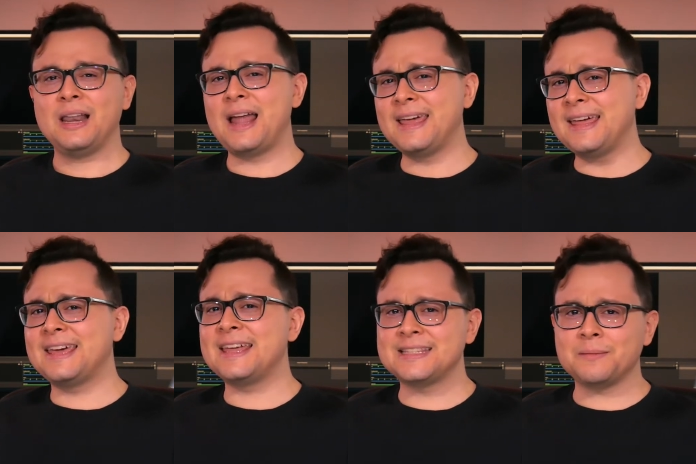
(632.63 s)
like I
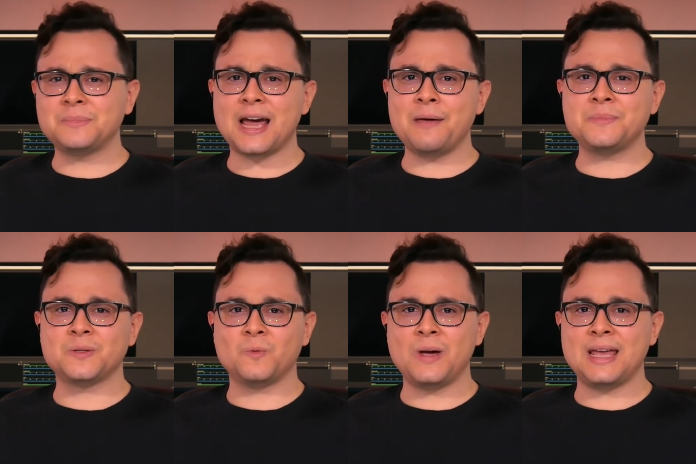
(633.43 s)
get
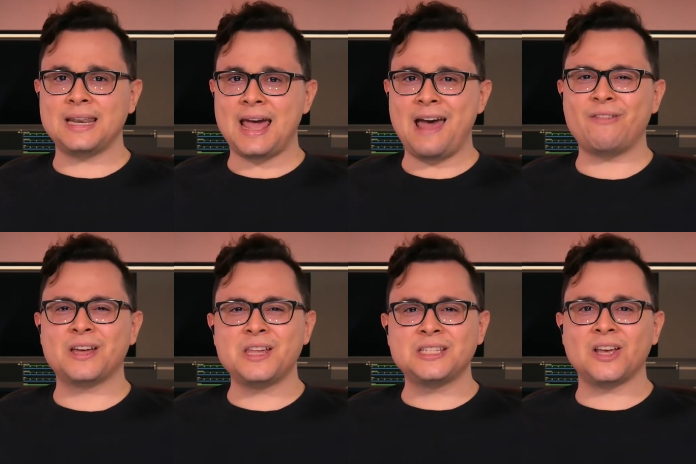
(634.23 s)
sometimes when I have a
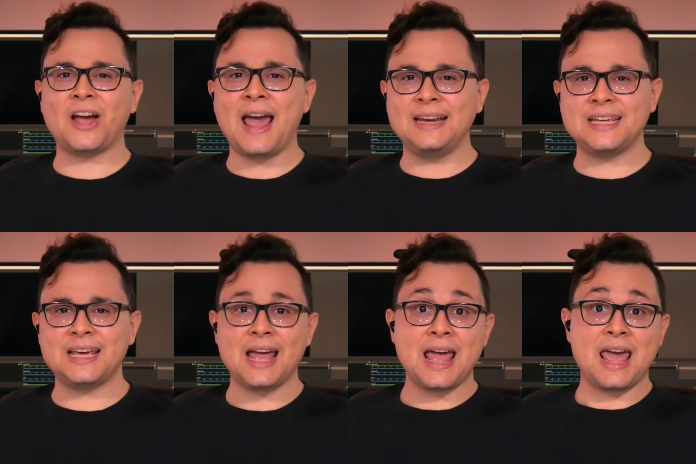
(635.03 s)
good song
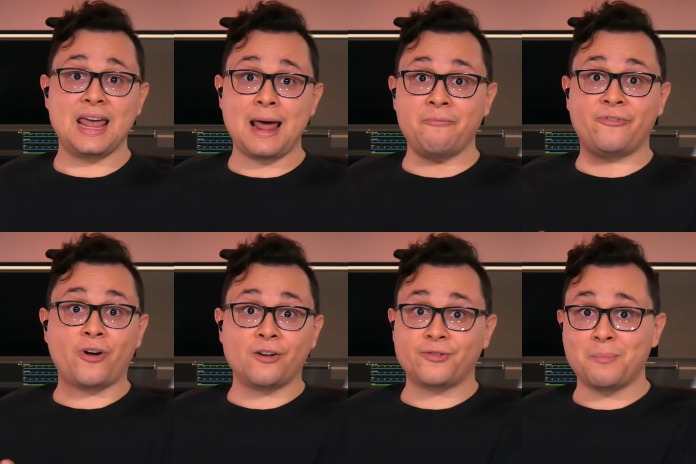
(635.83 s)
idea and I'm
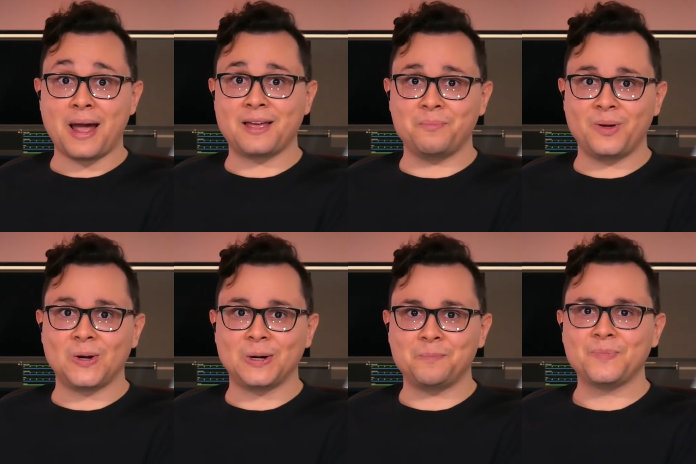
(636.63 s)
far from my
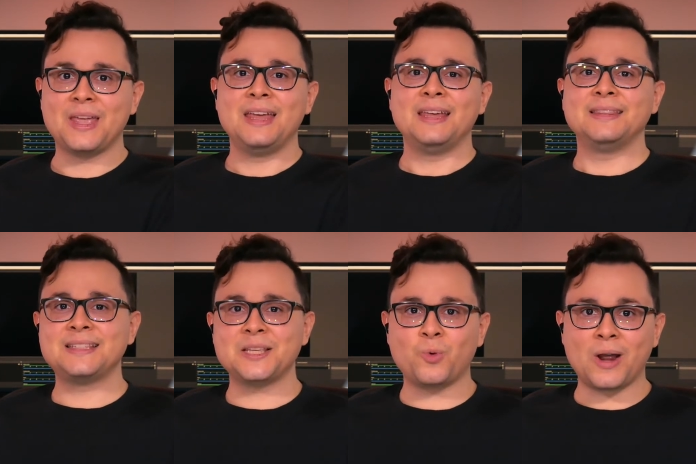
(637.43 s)
computer.
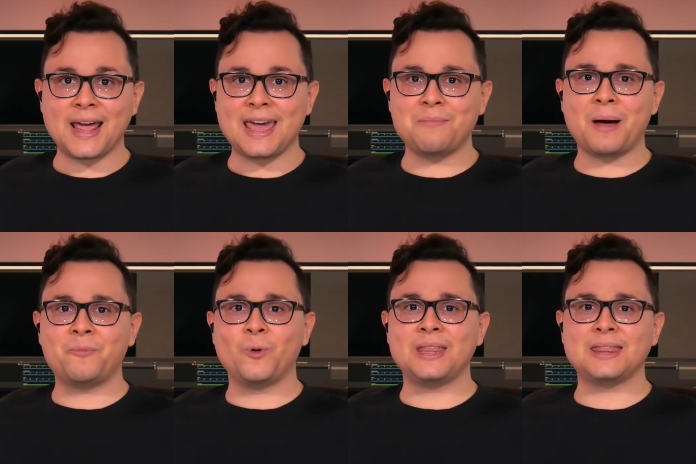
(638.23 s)
This is what I came
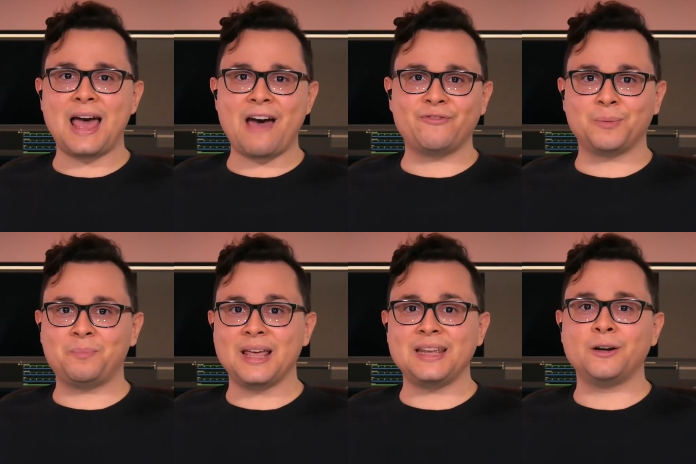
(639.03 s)
up with after
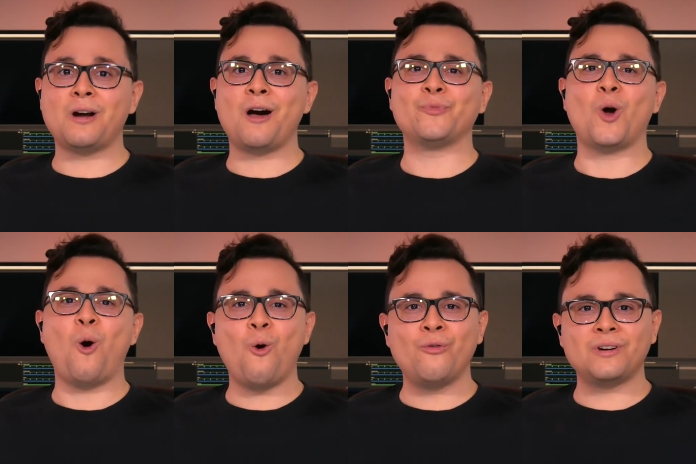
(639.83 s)
playing around
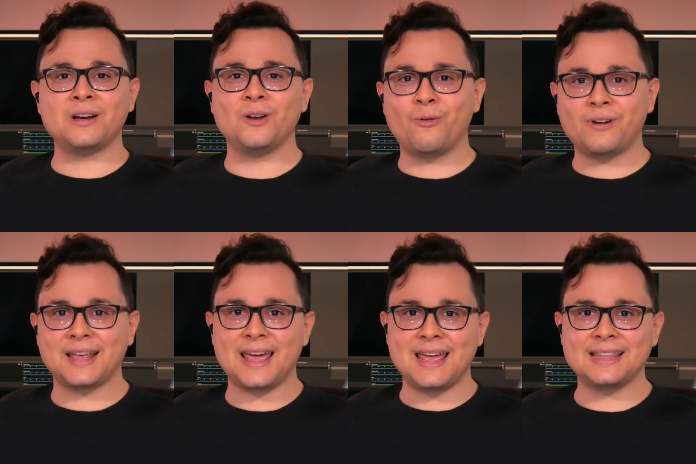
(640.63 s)
over and over
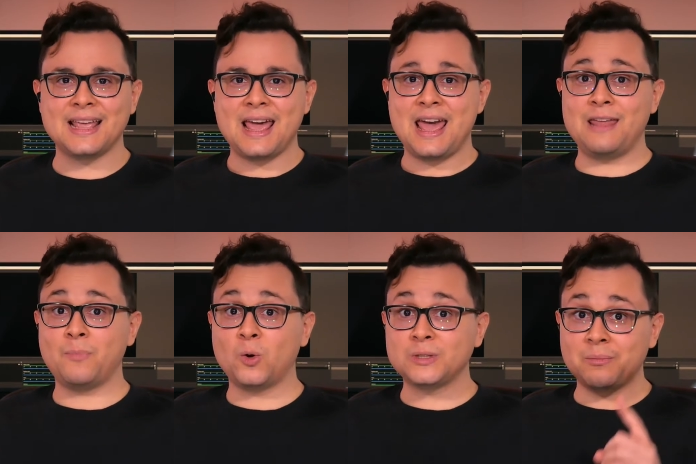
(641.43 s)
again, and
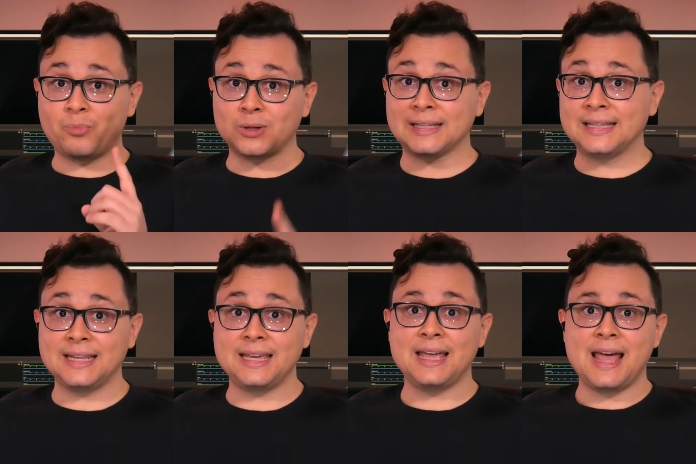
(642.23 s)
most
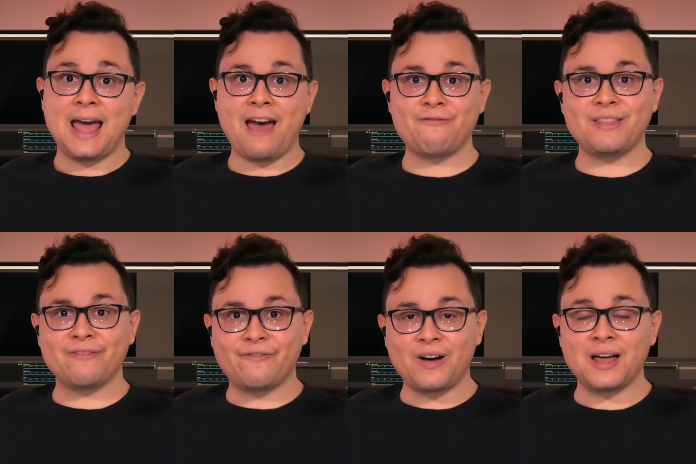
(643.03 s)
importantly, having
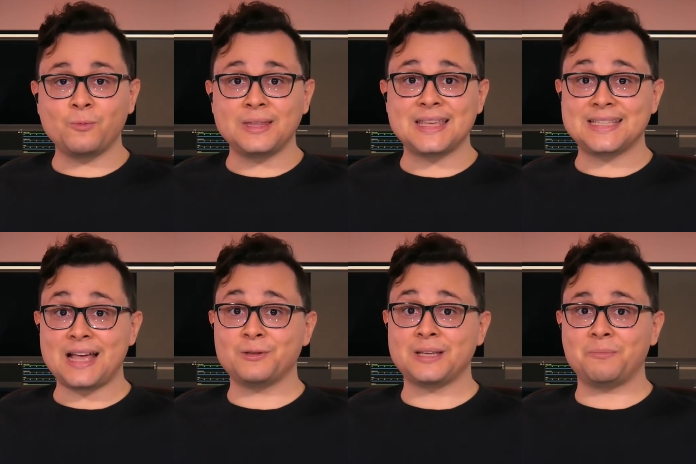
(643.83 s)
fun with the
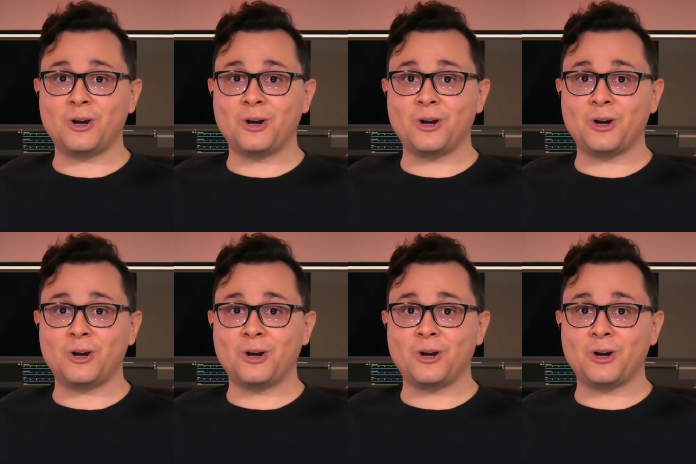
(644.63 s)
sounds I'm